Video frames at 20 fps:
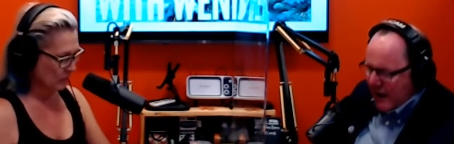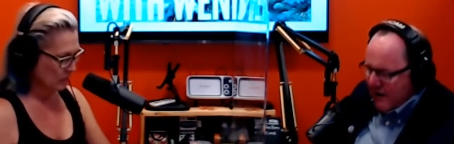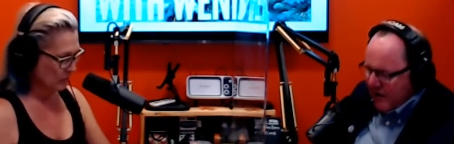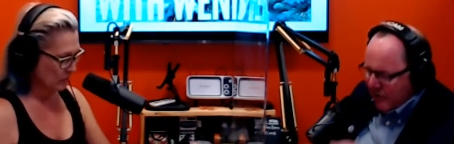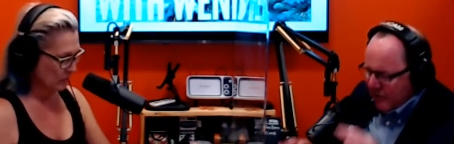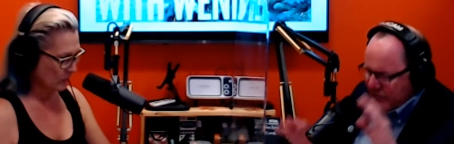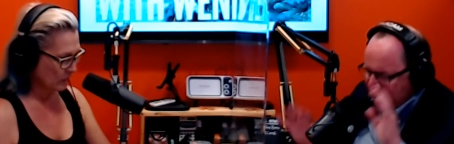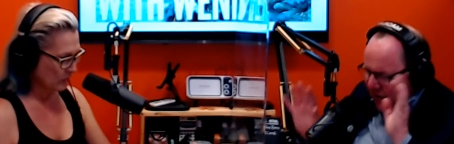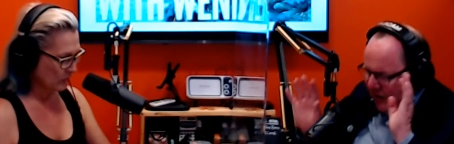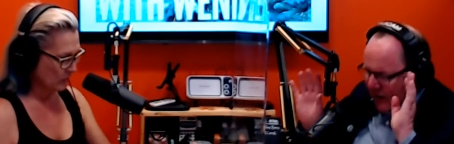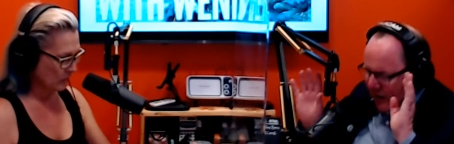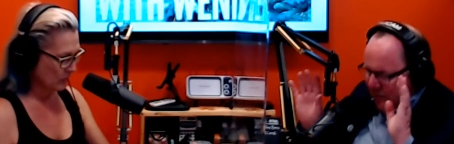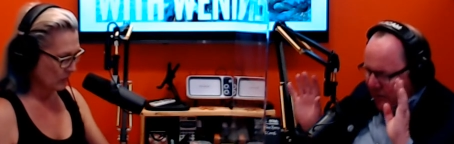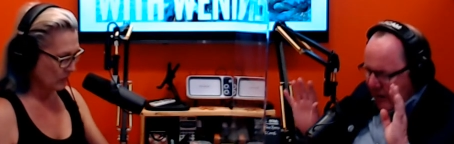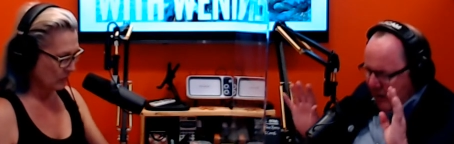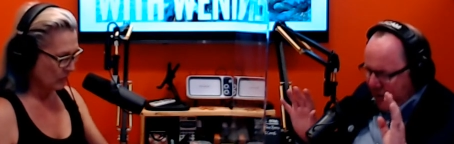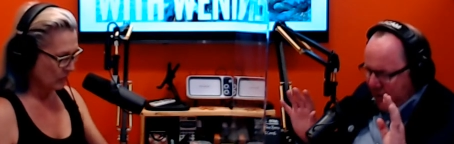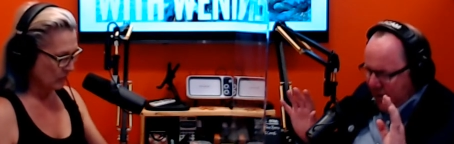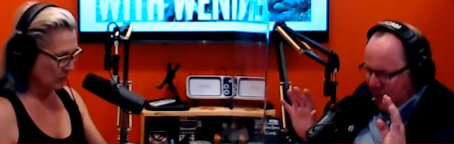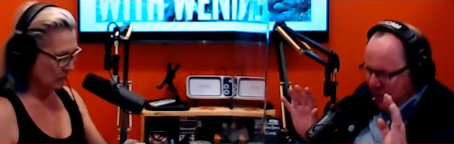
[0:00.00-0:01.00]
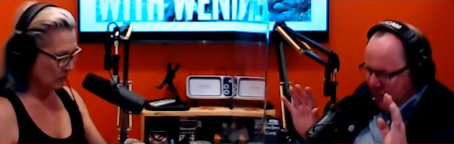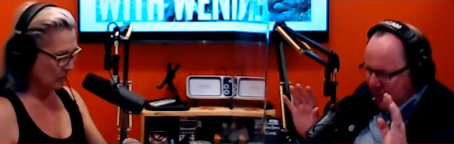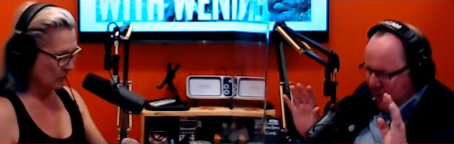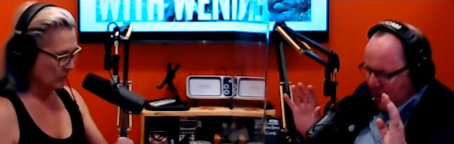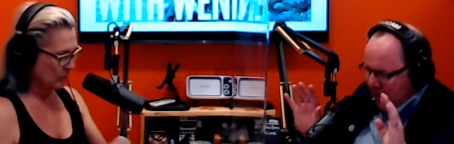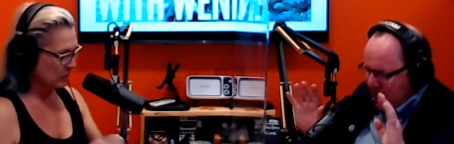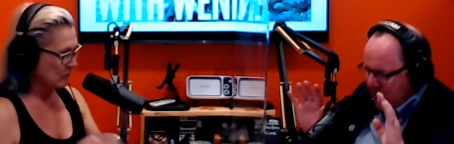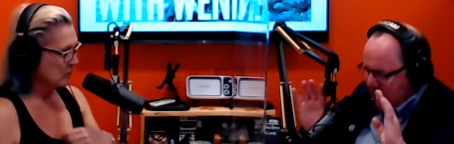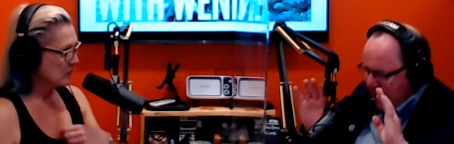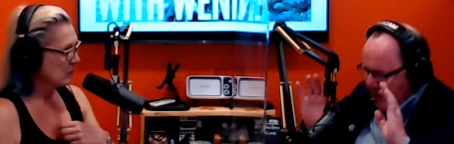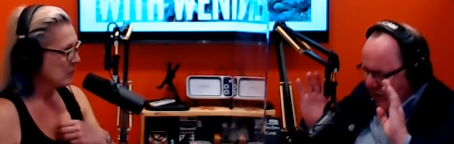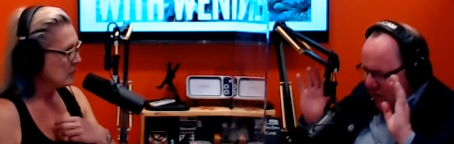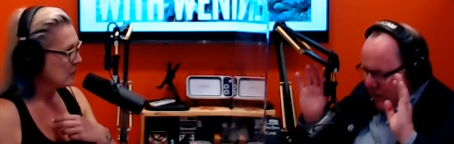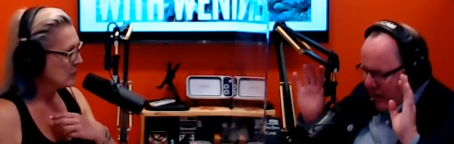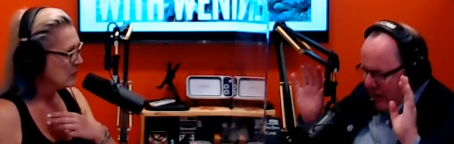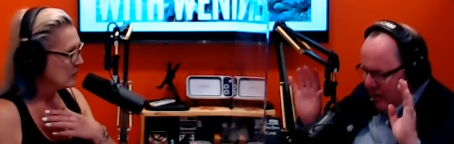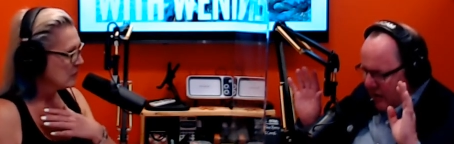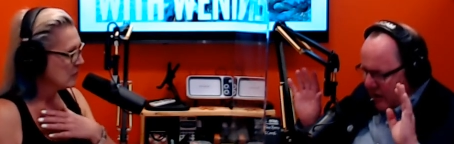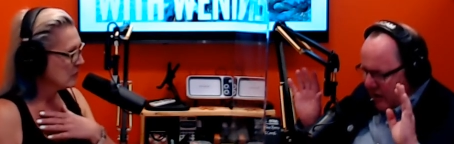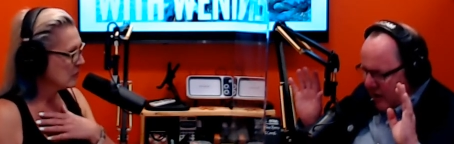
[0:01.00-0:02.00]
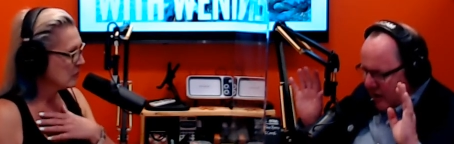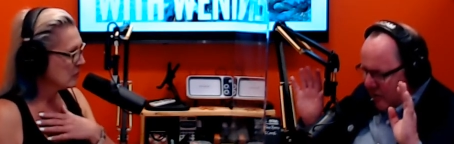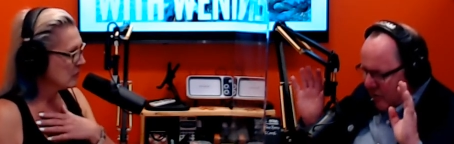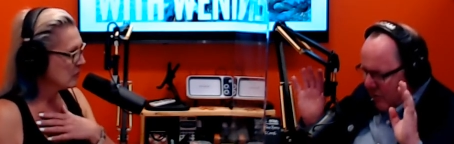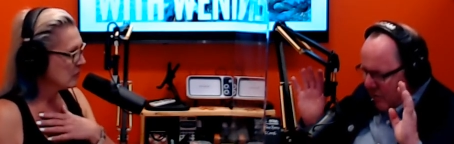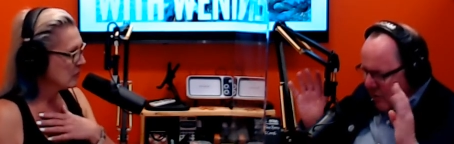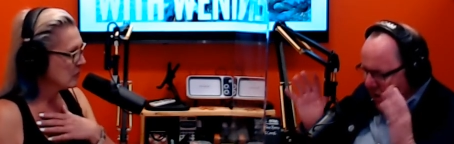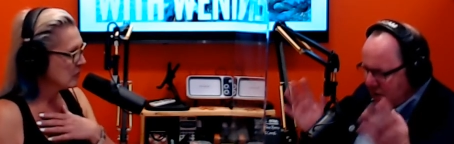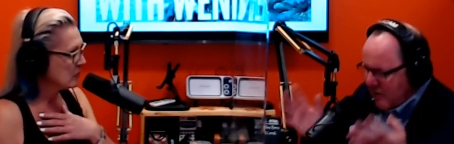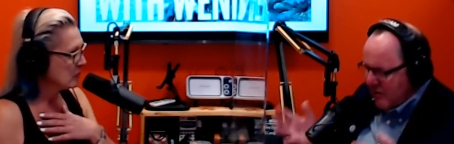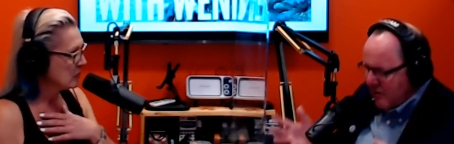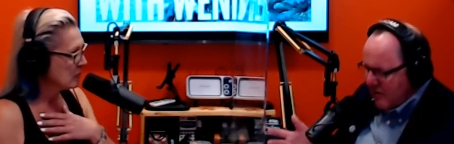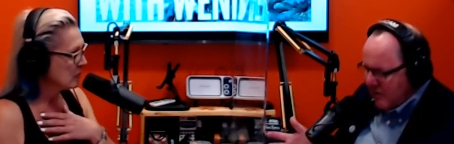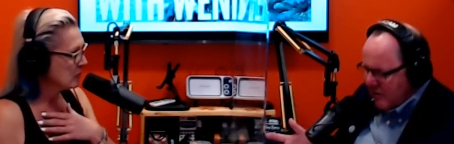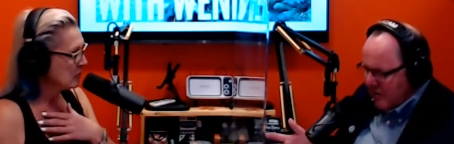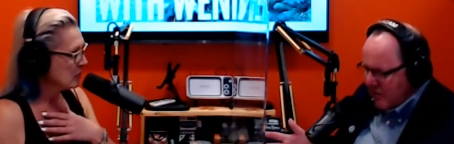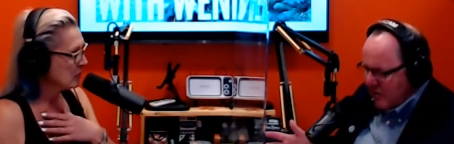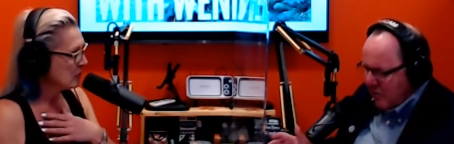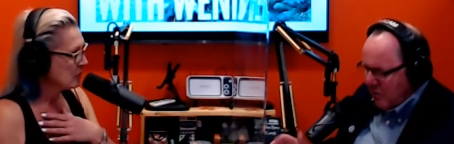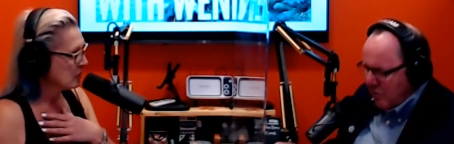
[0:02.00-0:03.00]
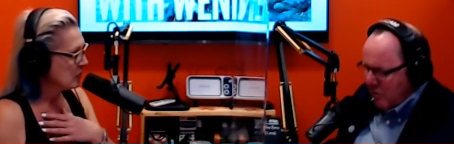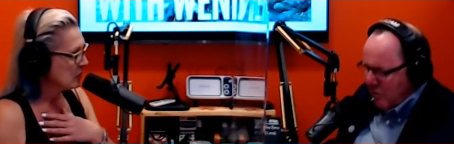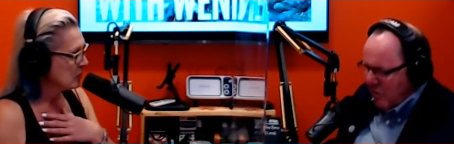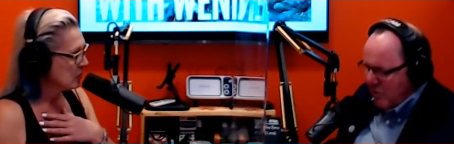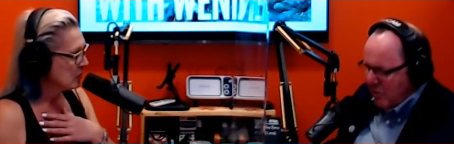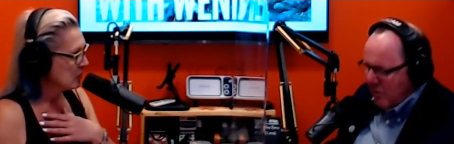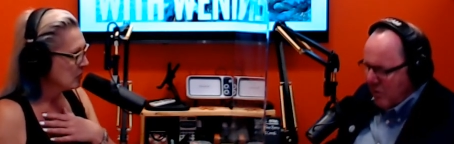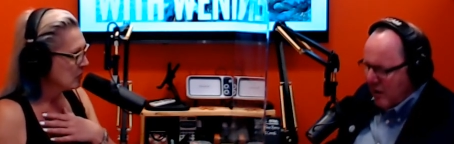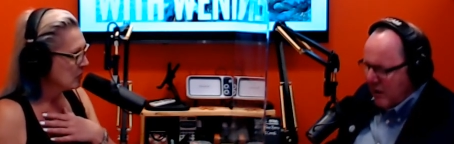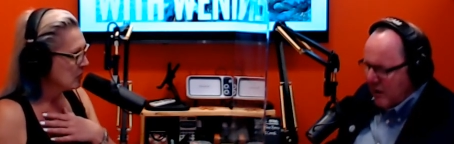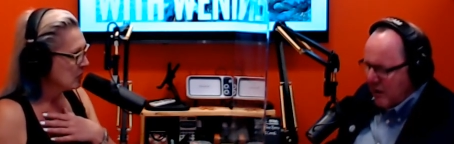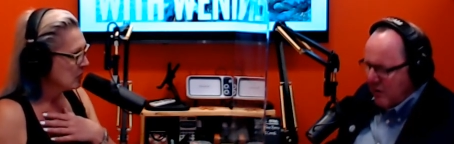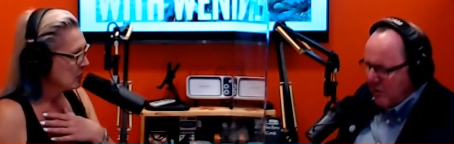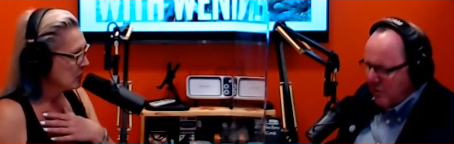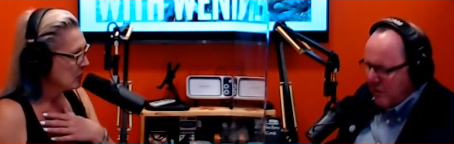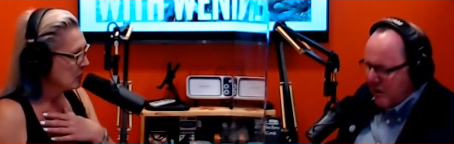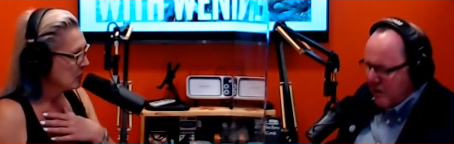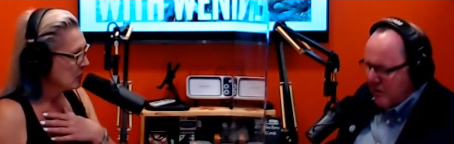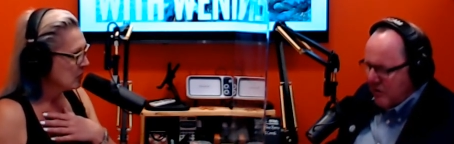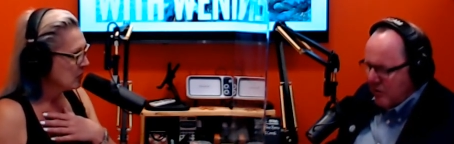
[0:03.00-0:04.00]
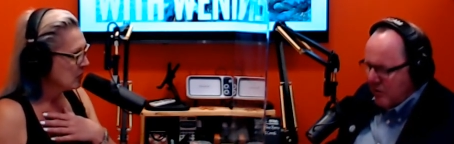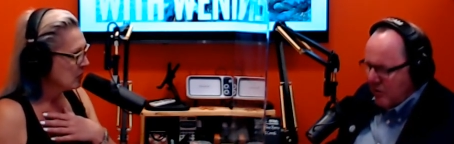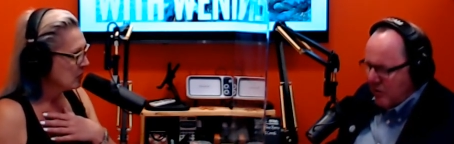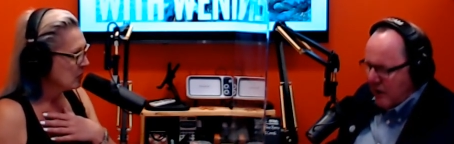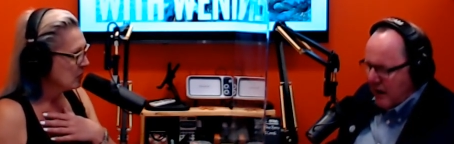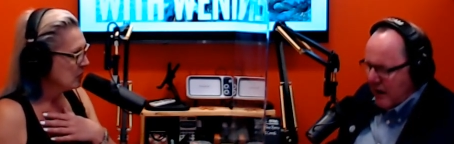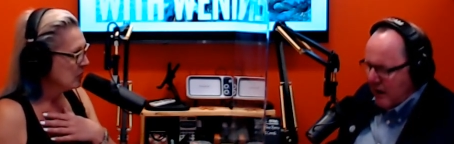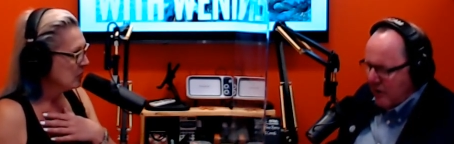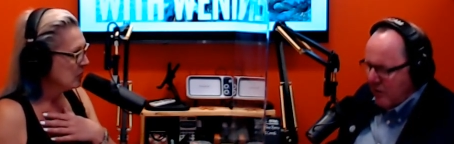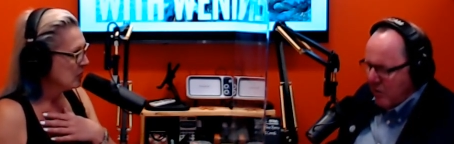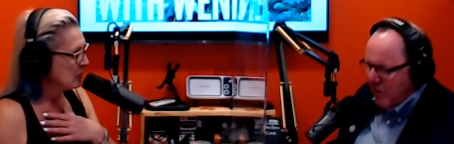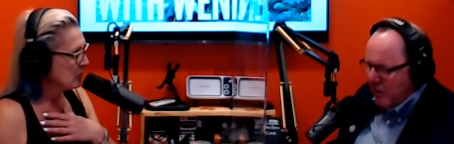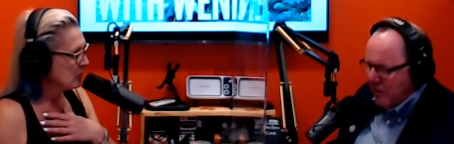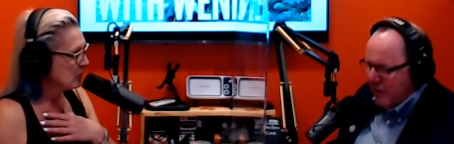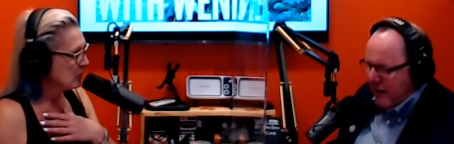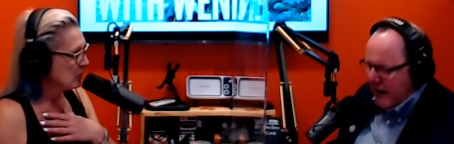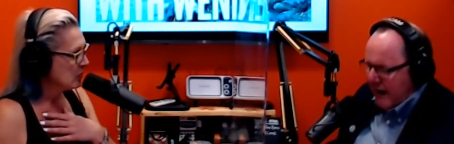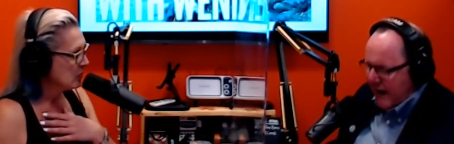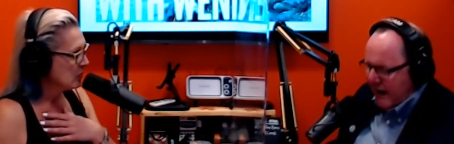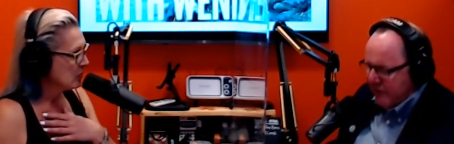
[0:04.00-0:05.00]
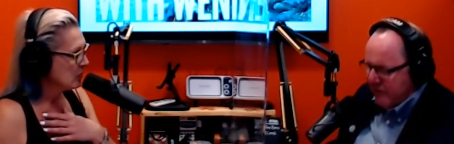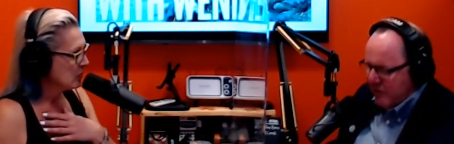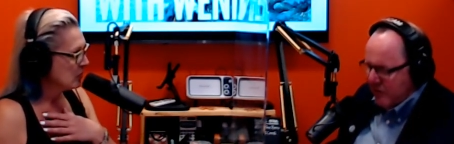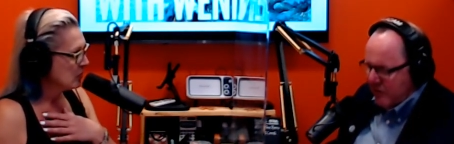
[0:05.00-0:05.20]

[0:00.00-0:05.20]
Speaker 1: forget about the number. I say, okay, look at what is wh- what can we do, and what do we have to do?